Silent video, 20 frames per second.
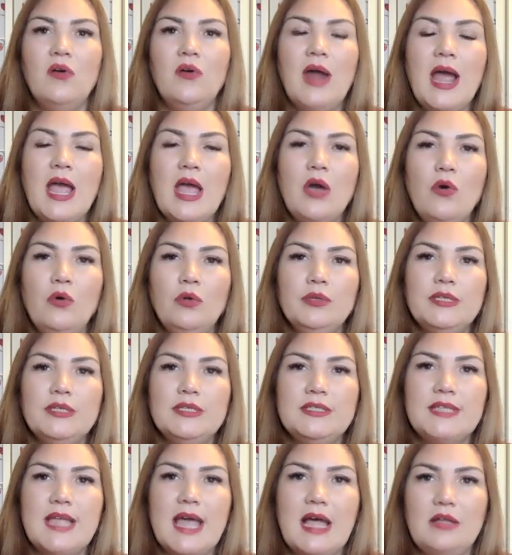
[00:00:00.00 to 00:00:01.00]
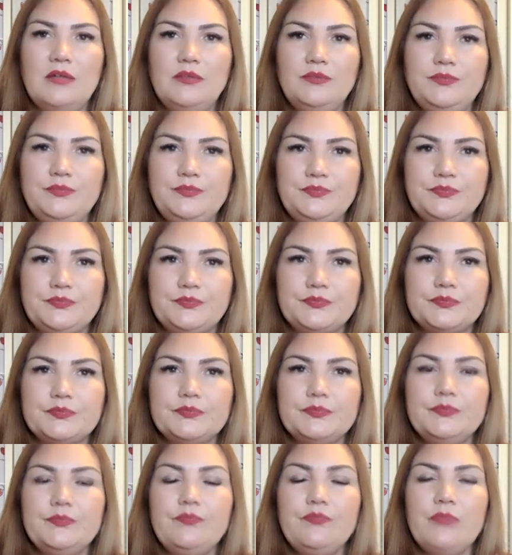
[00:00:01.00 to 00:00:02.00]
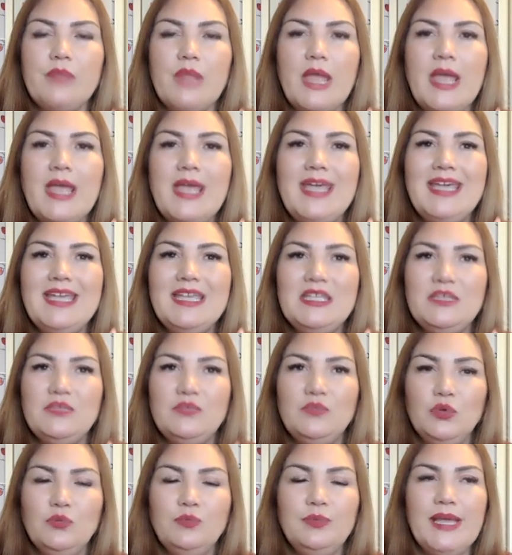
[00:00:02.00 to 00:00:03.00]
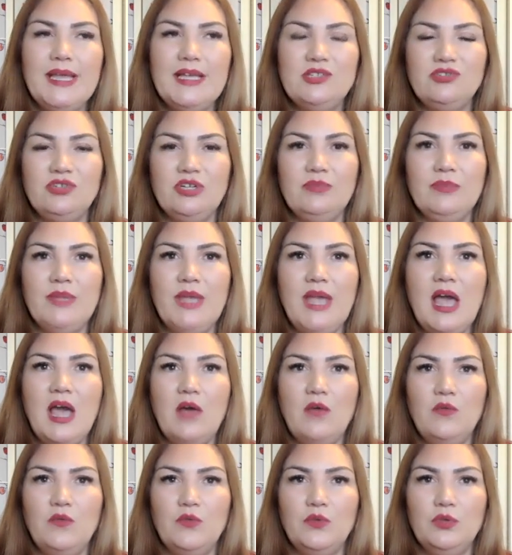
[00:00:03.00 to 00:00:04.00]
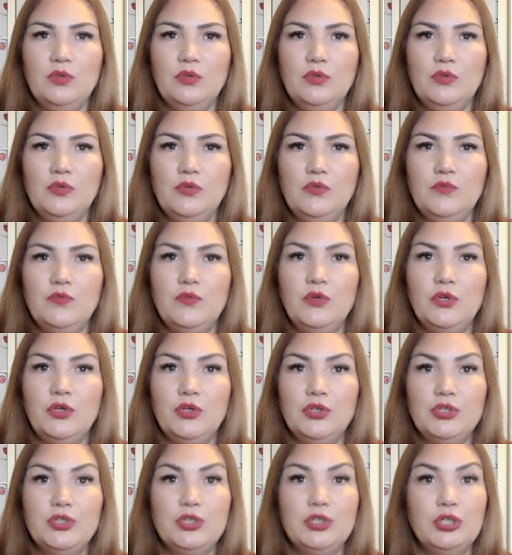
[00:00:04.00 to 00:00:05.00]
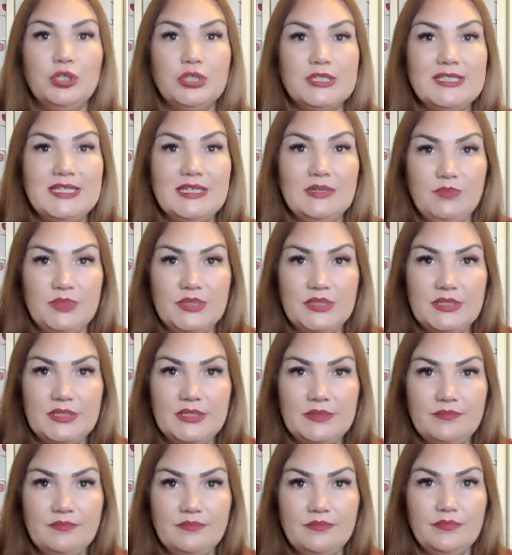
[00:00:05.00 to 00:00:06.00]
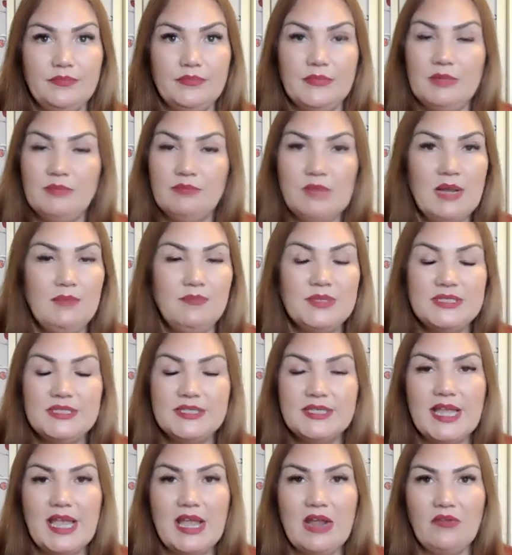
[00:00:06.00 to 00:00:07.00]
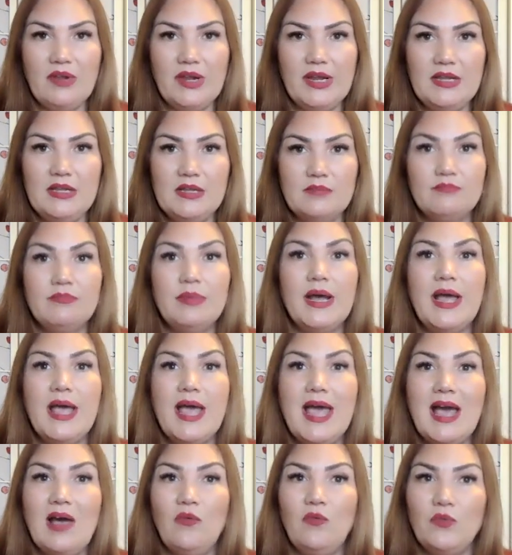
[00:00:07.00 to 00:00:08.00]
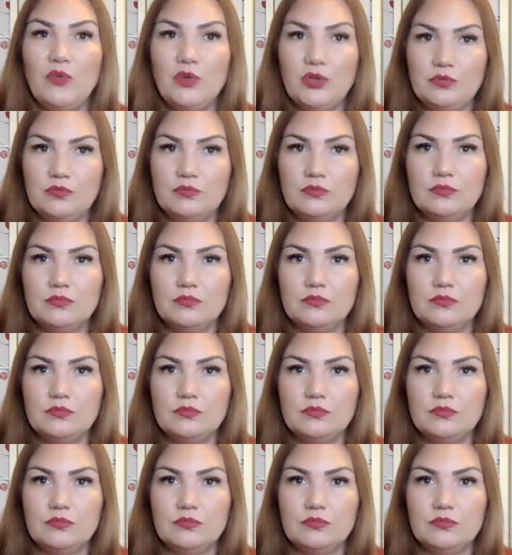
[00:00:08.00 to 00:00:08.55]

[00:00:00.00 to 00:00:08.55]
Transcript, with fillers: Write all this down. It will be extremely helpful for you to look deeper. It might be scary, but helpful.